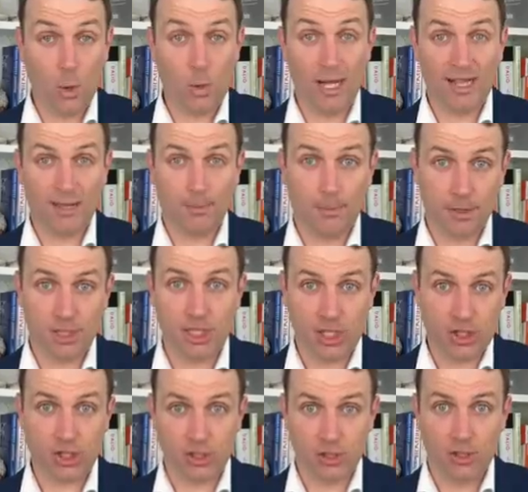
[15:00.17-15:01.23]
wealth
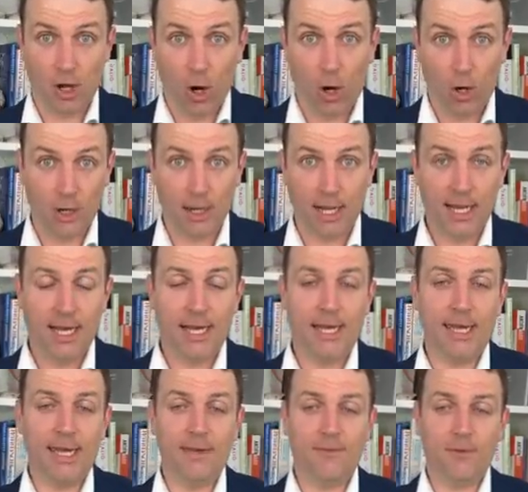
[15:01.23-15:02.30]
positioned on?
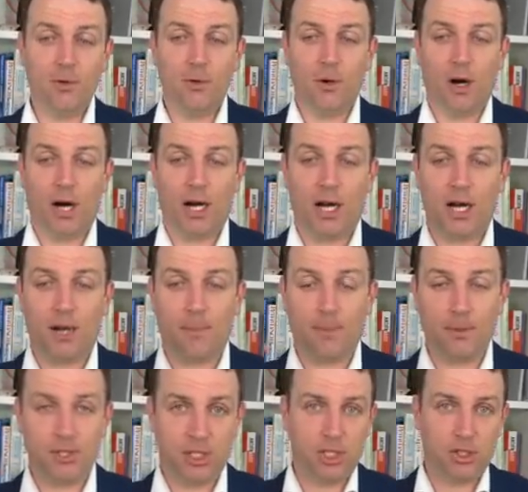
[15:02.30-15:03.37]
If you are
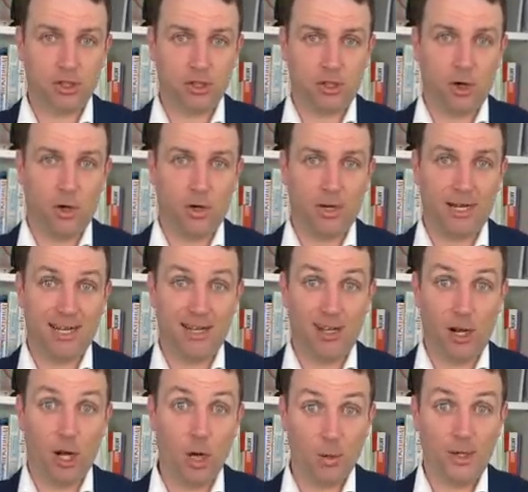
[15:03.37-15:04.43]
positioned on
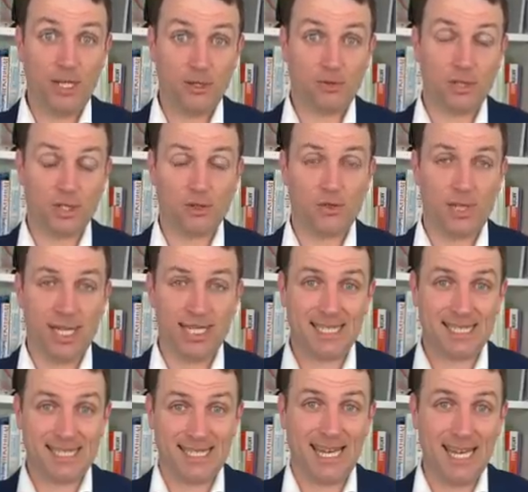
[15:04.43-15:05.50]
low interest
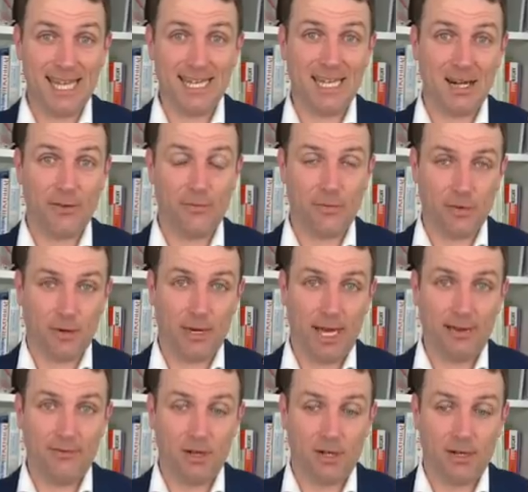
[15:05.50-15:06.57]
rates, staying there
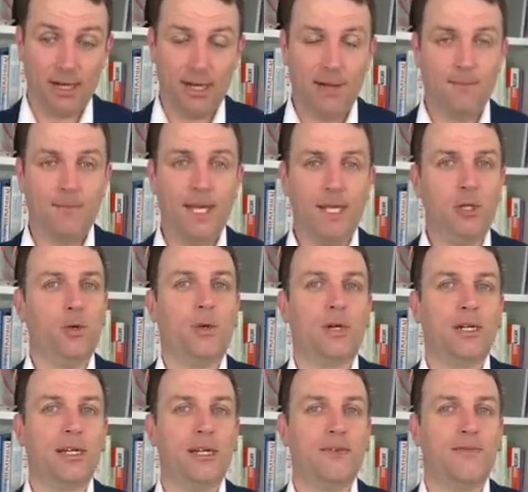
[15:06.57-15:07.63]
forever, then you
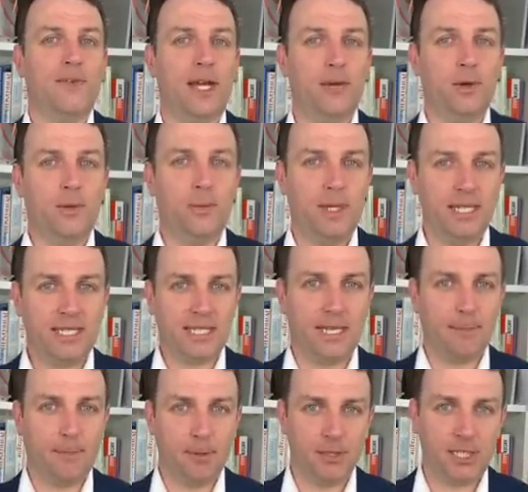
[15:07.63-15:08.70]
are in a very risky
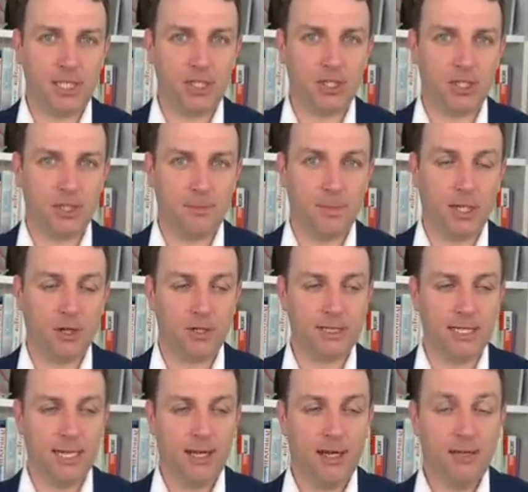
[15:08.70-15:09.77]
position
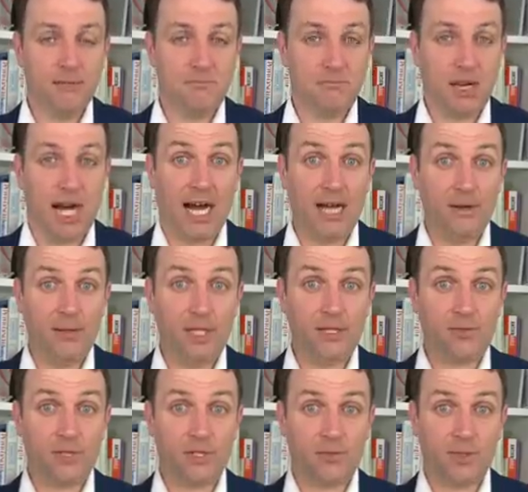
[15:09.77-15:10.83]
because higher
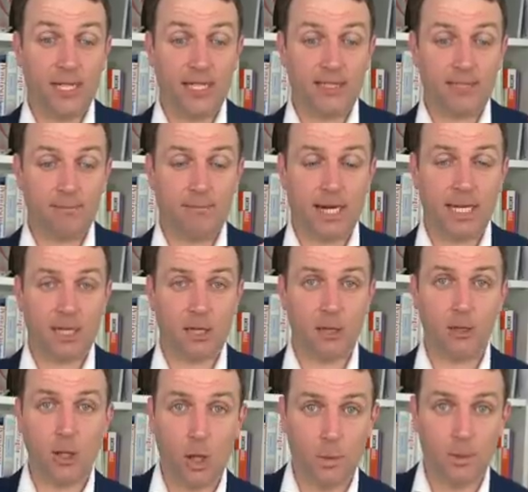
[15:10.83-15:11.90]
interest rates might
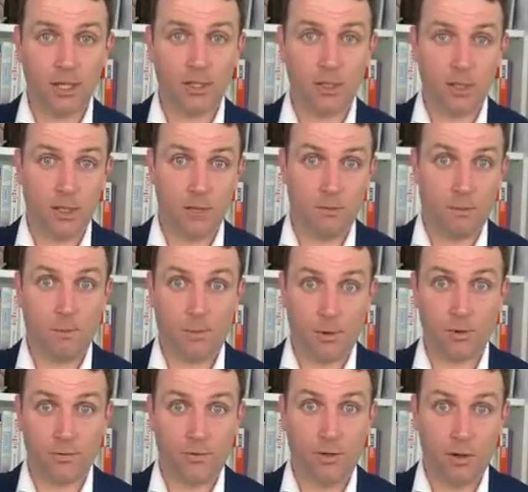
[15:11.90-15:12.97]
lower the
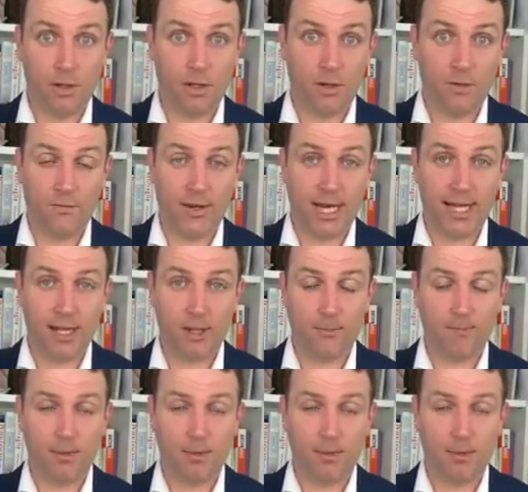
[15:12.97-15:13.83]
portfolio value.